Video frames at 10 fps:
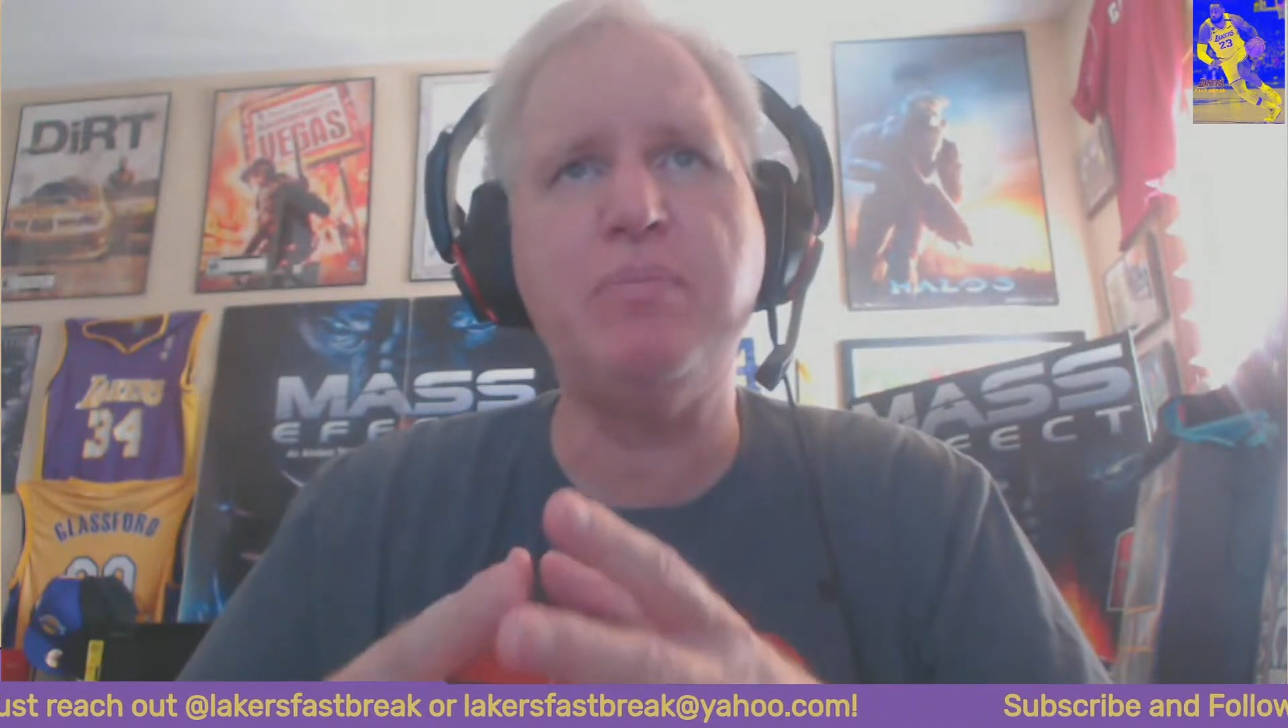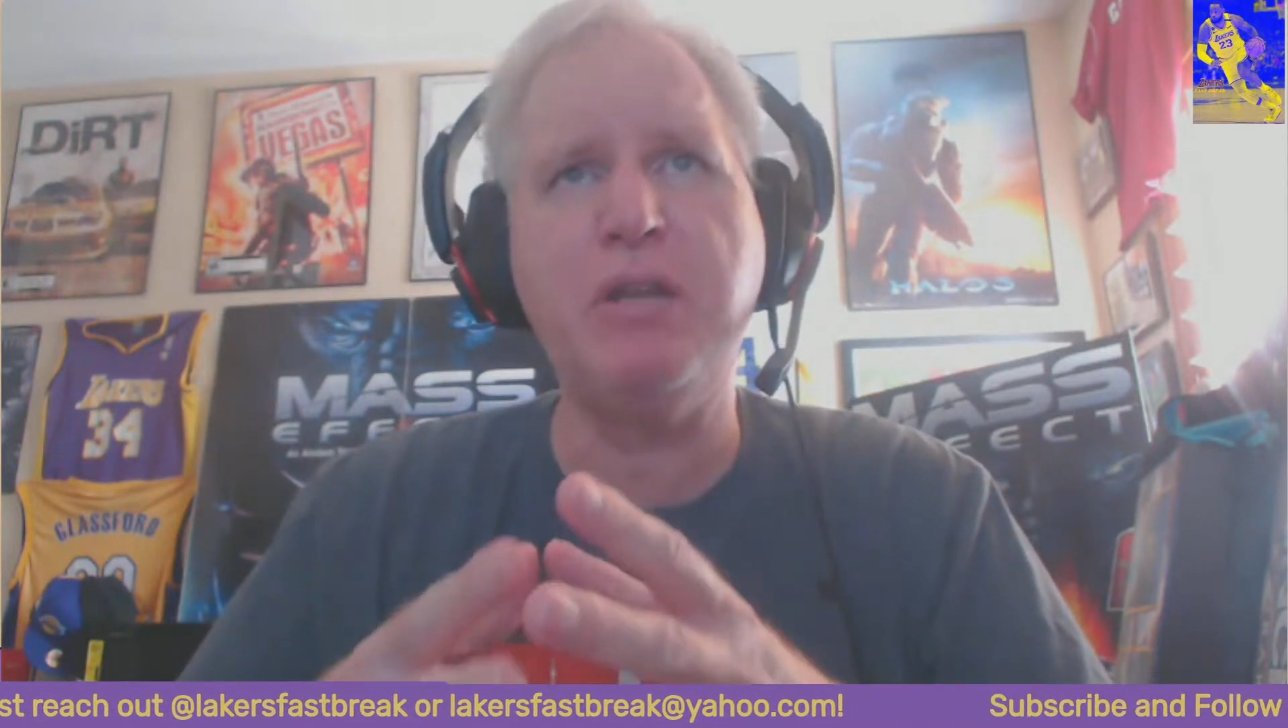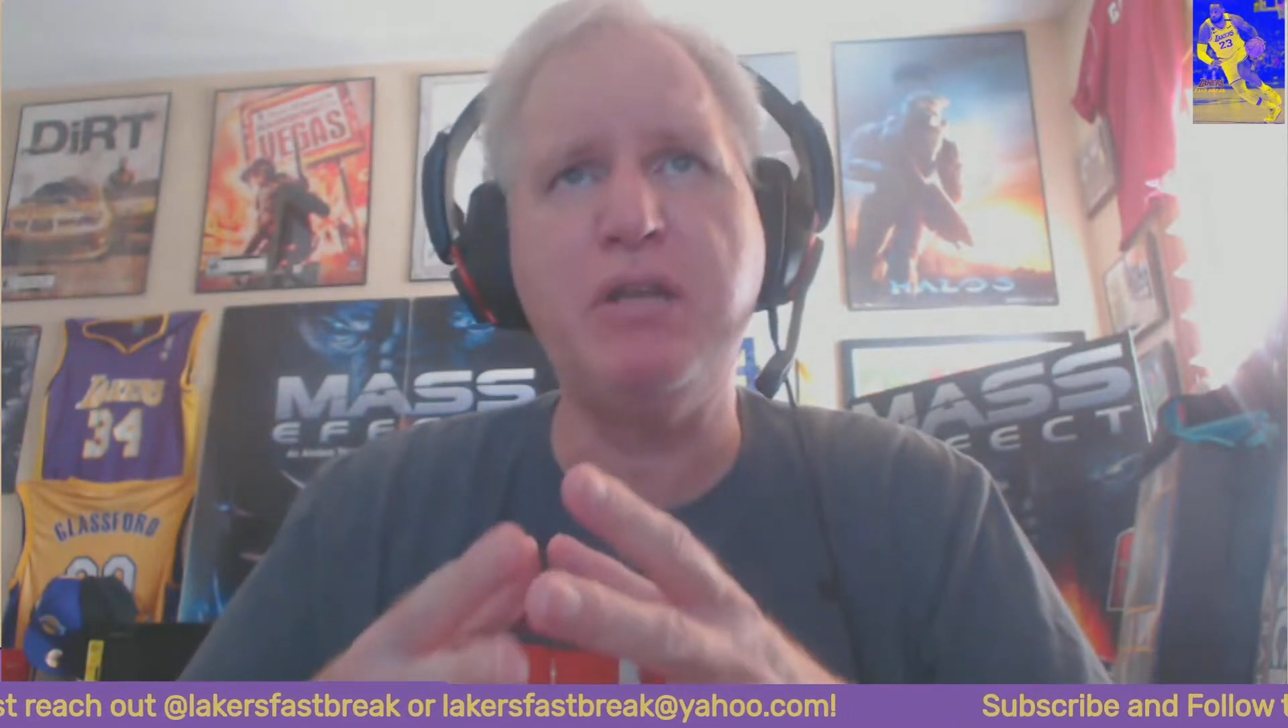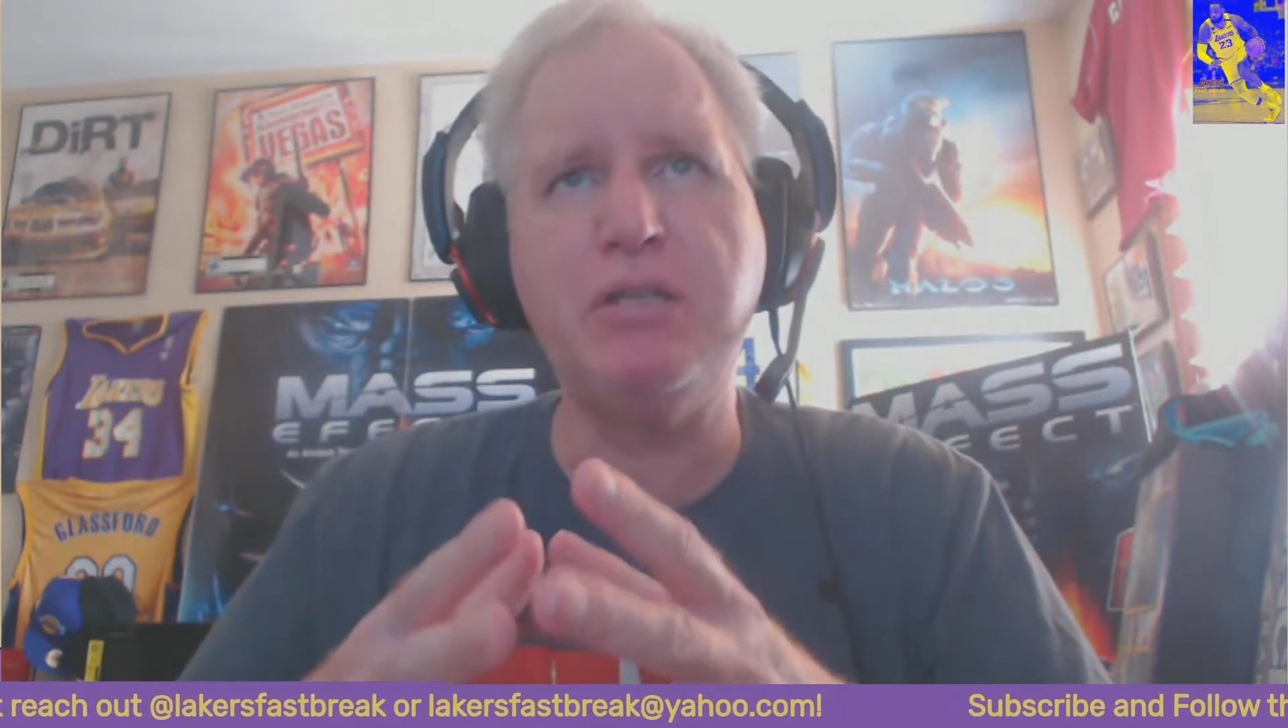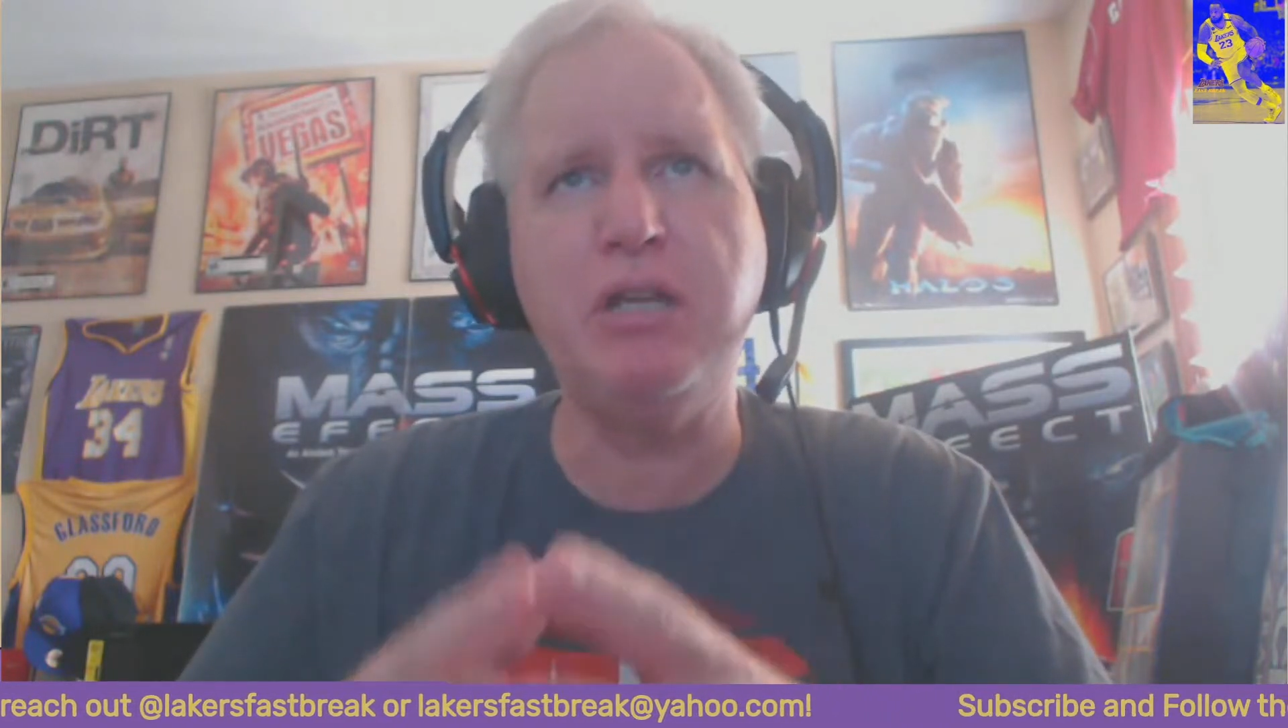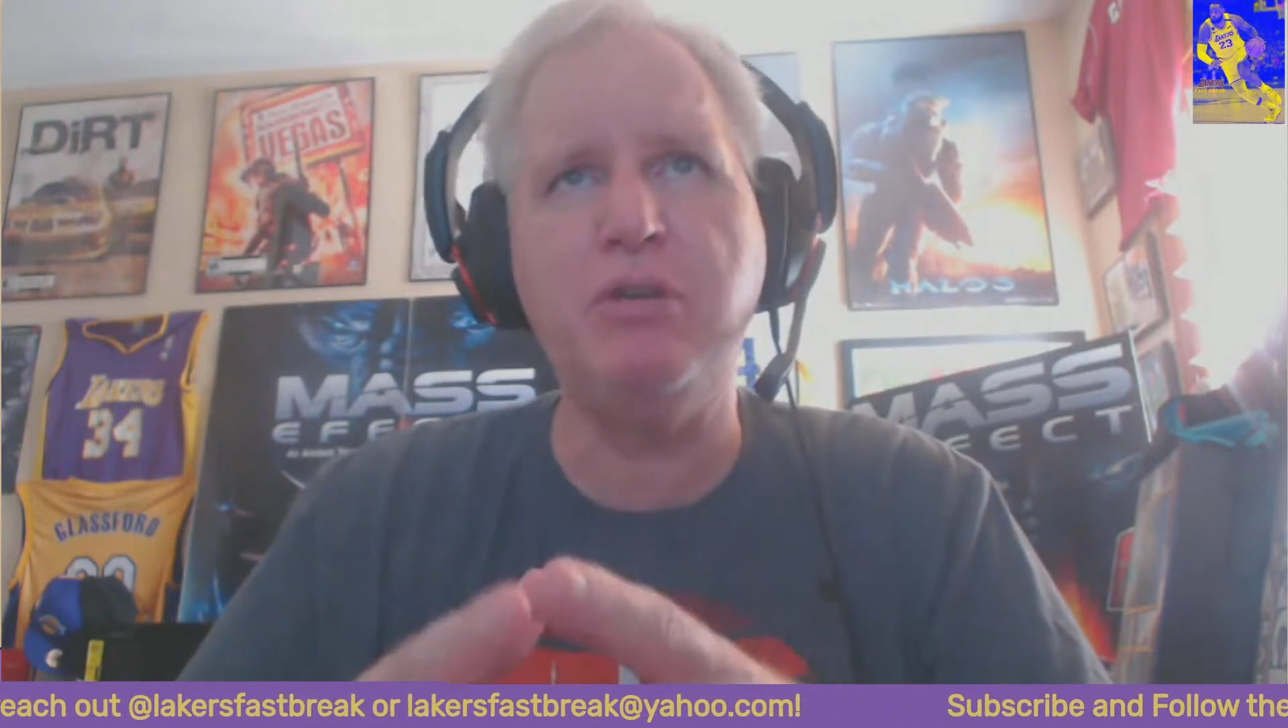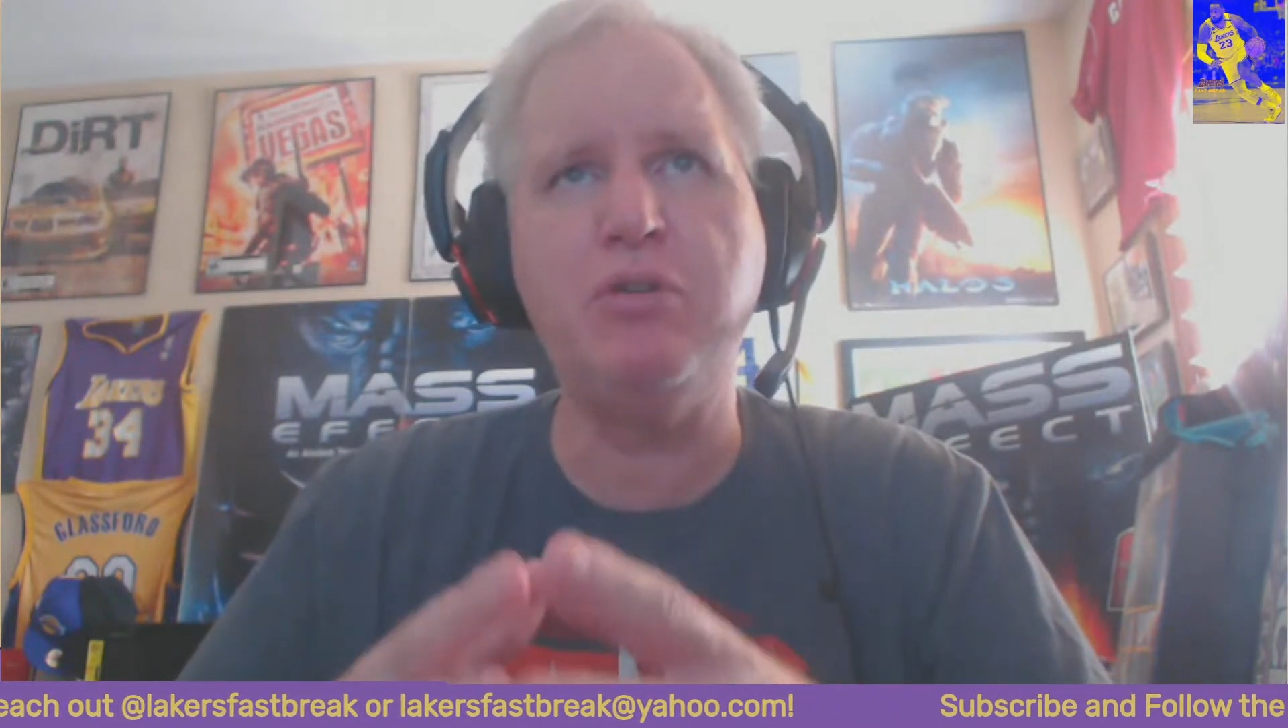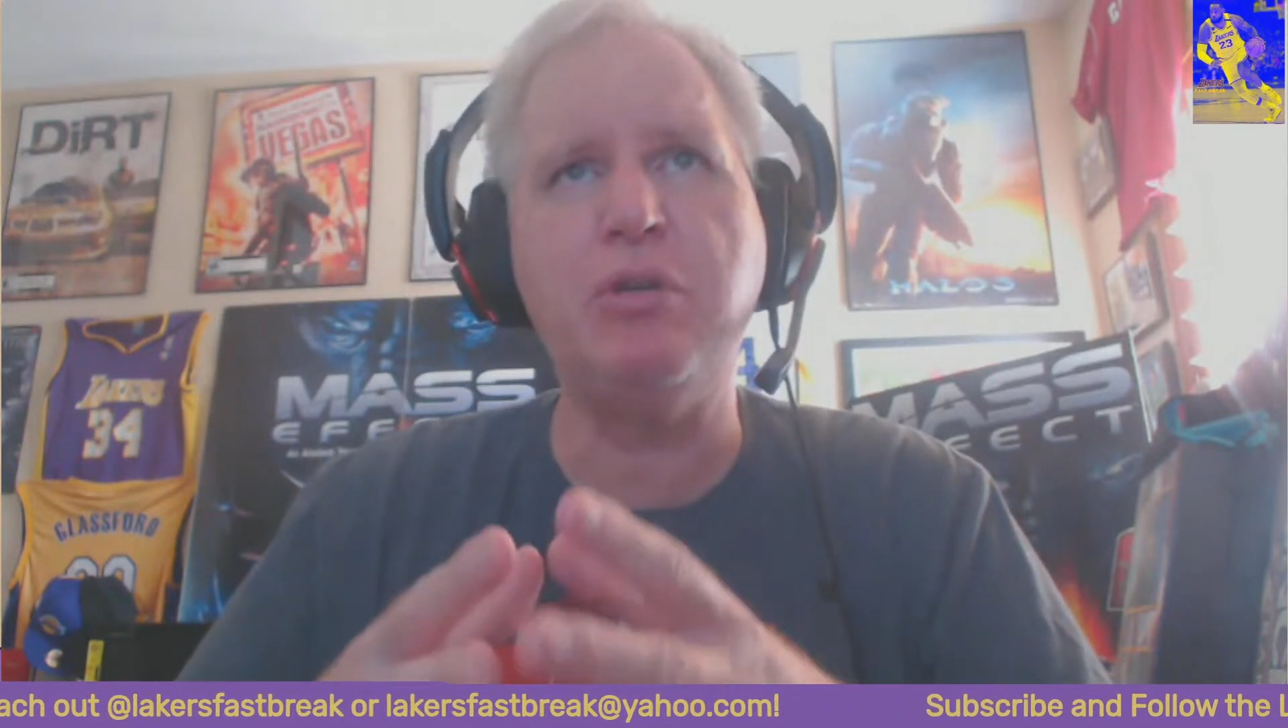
continue